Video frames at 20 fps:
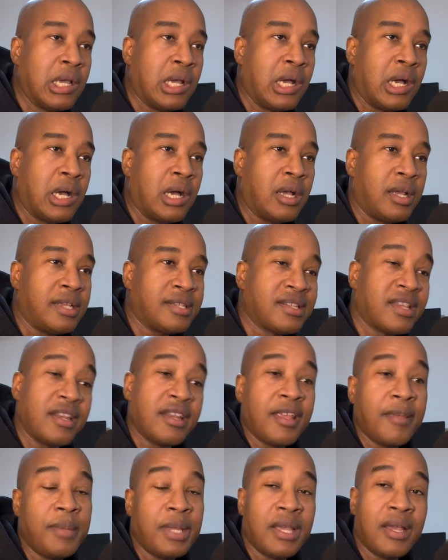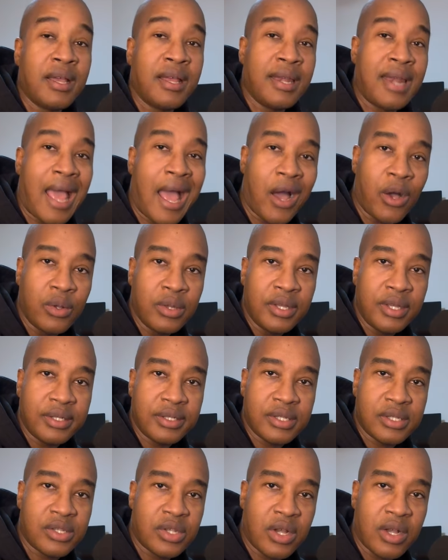Uh, it's going to give me an outlet
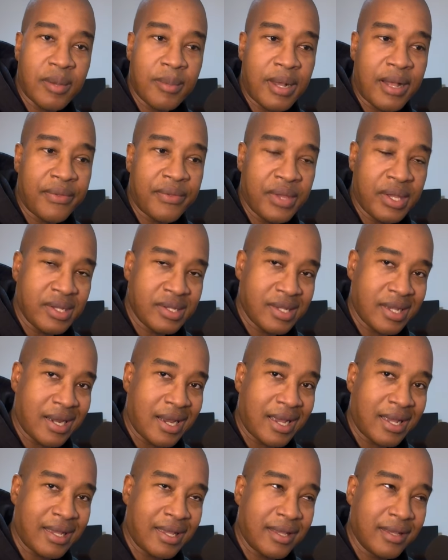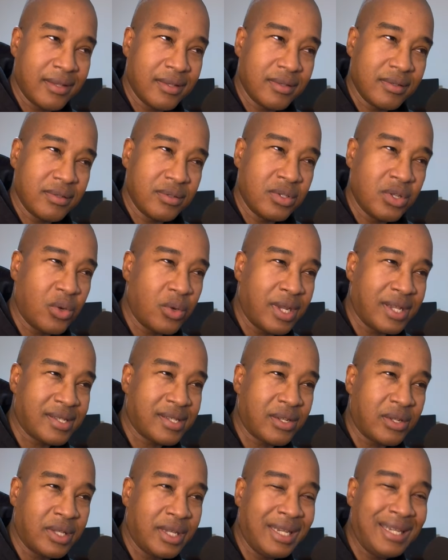to talk about things that I don't
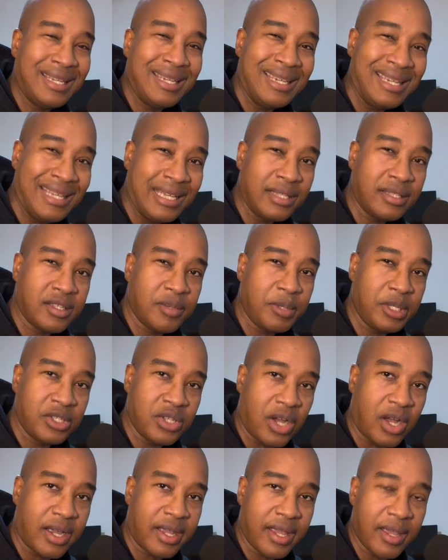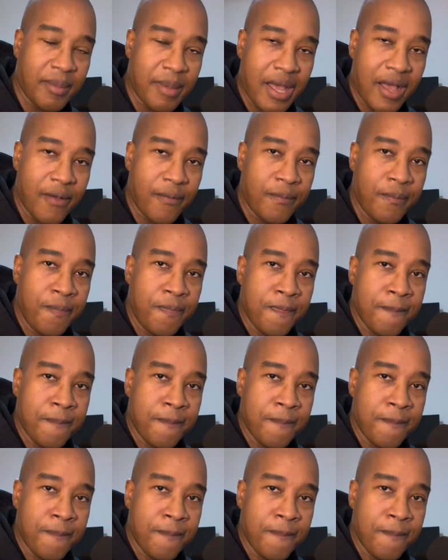necessarily need to be talking about